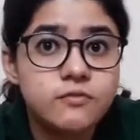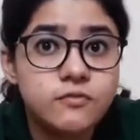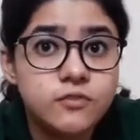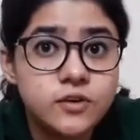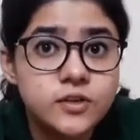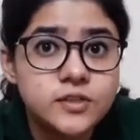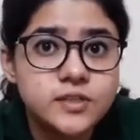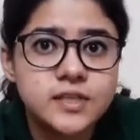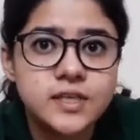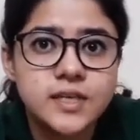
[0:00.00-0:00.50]

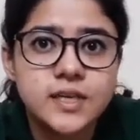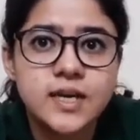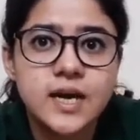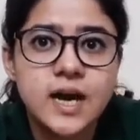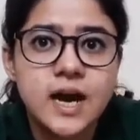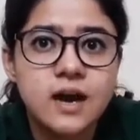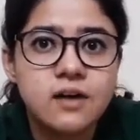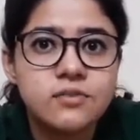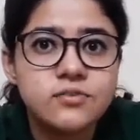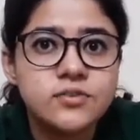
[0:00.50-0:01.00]
Firstly,
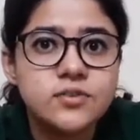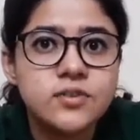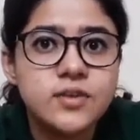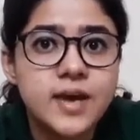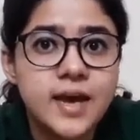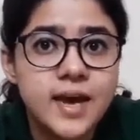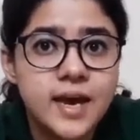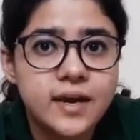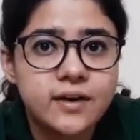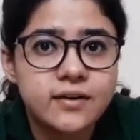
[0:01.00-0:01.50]
after the
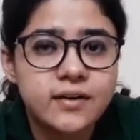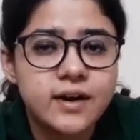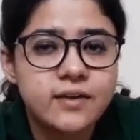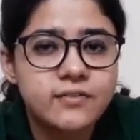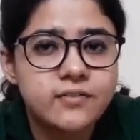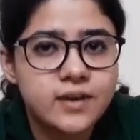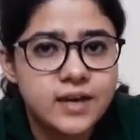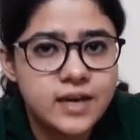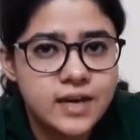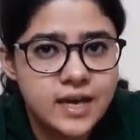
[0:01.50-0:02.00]

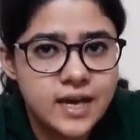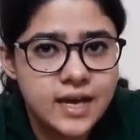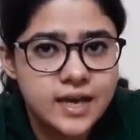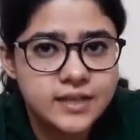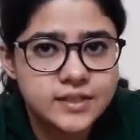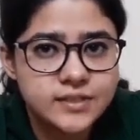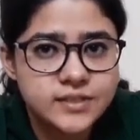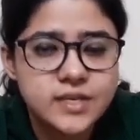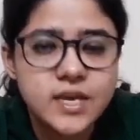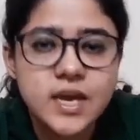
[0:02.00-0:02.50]
aircraft
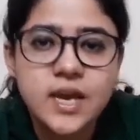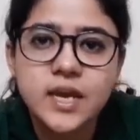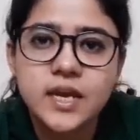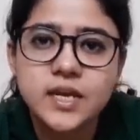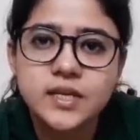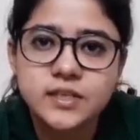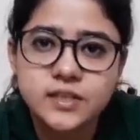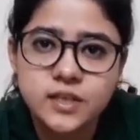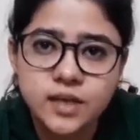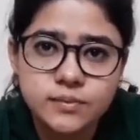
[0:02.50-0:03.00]
lands,
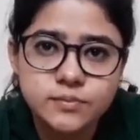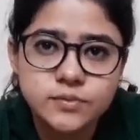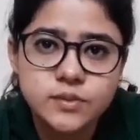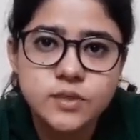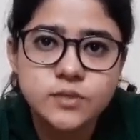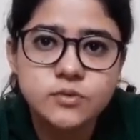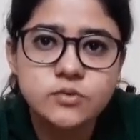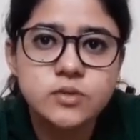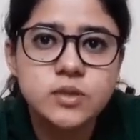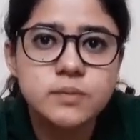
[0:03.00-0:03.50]
it comes
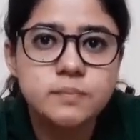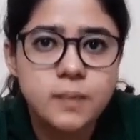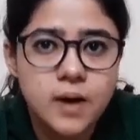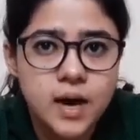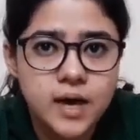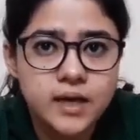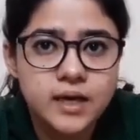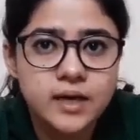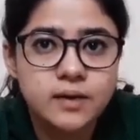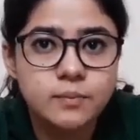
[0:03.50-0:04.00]
into the
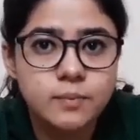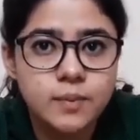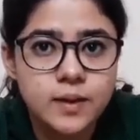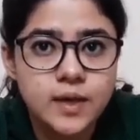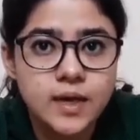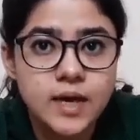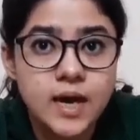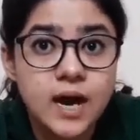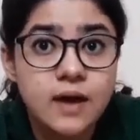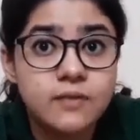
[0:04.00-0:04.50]
parking
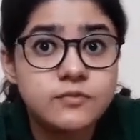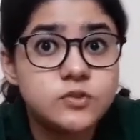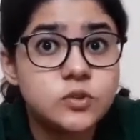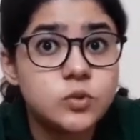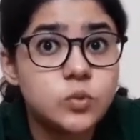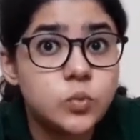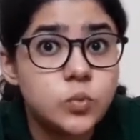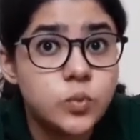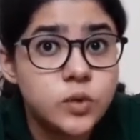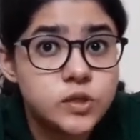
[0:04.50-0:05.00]
bay
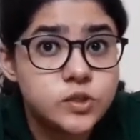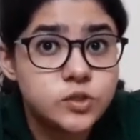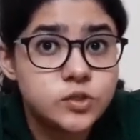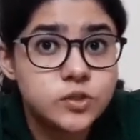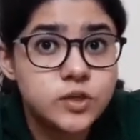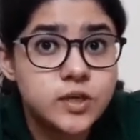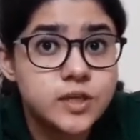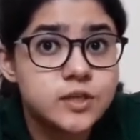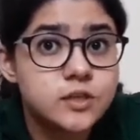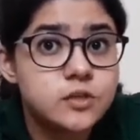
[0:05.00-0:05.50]
after
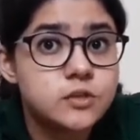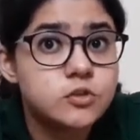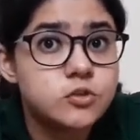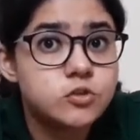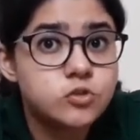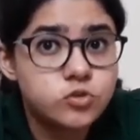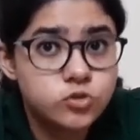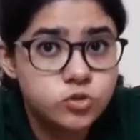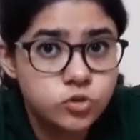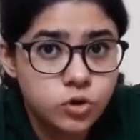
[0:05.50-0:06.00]
which it
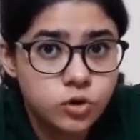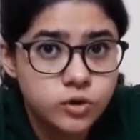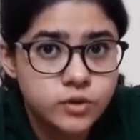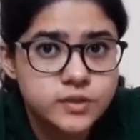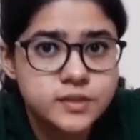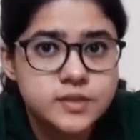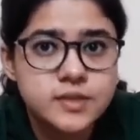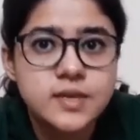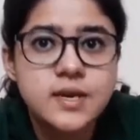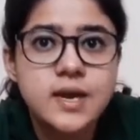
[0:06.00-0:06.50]
is
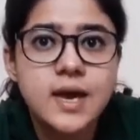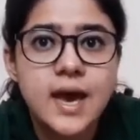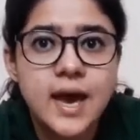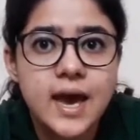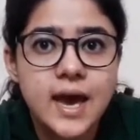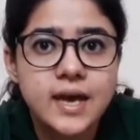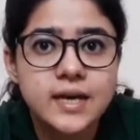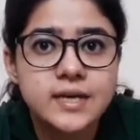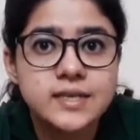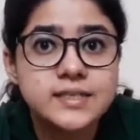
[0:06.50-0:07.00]
chocked
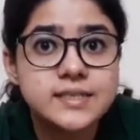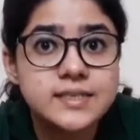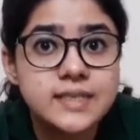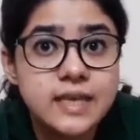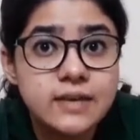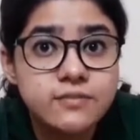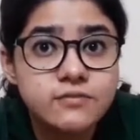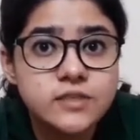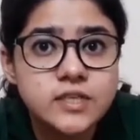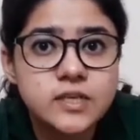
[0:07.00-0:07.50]
and
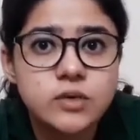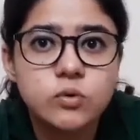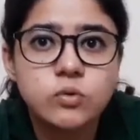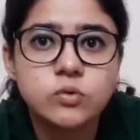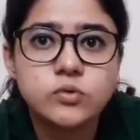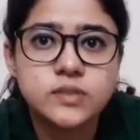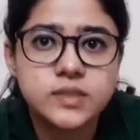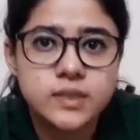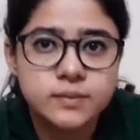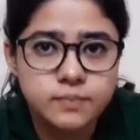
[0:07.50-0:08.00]
safety
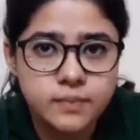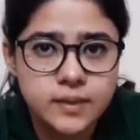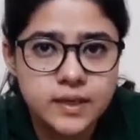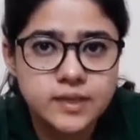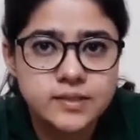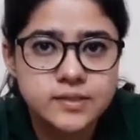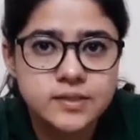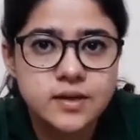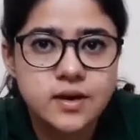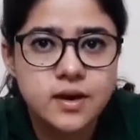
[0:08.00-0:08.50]
cones are
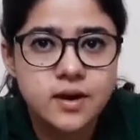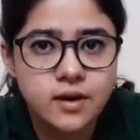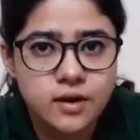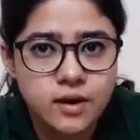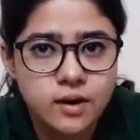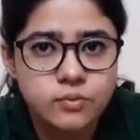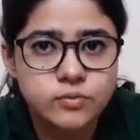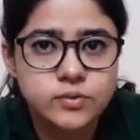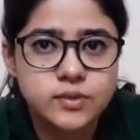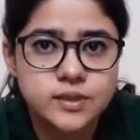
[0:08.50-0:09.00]
placed
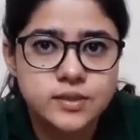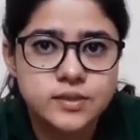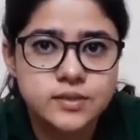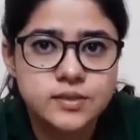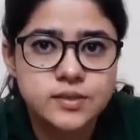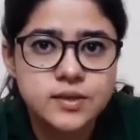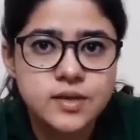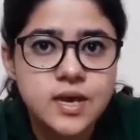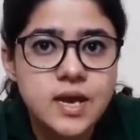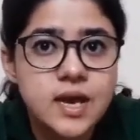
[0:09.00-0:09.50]
around
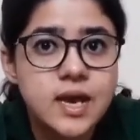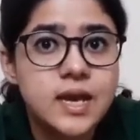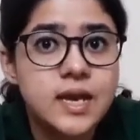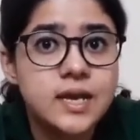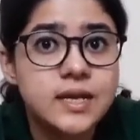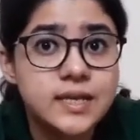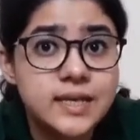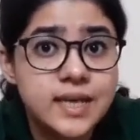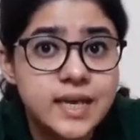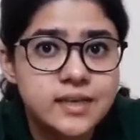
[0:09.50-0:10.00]
it.
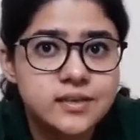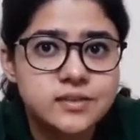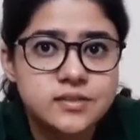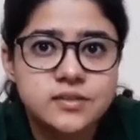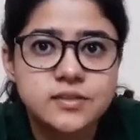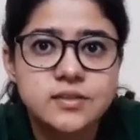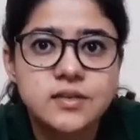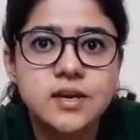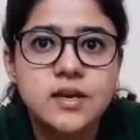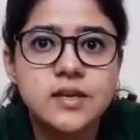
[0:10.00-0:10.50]

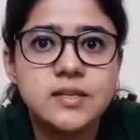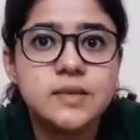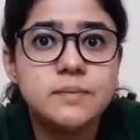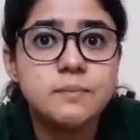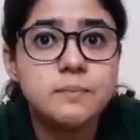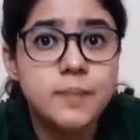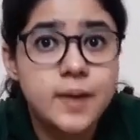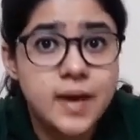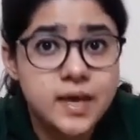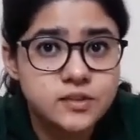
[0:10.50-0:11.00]
Next, the
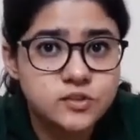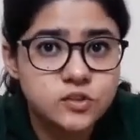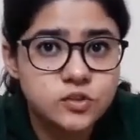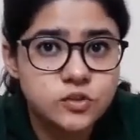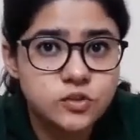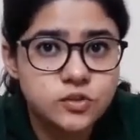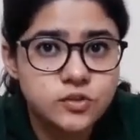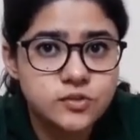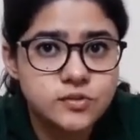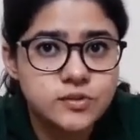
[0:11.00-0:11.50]

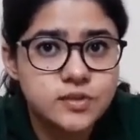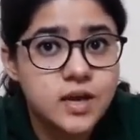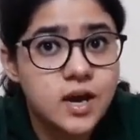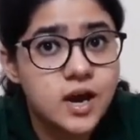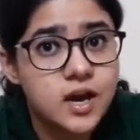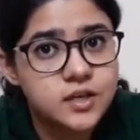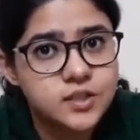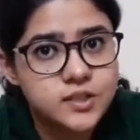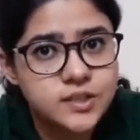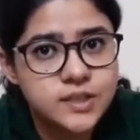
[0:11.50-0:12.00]
passengers are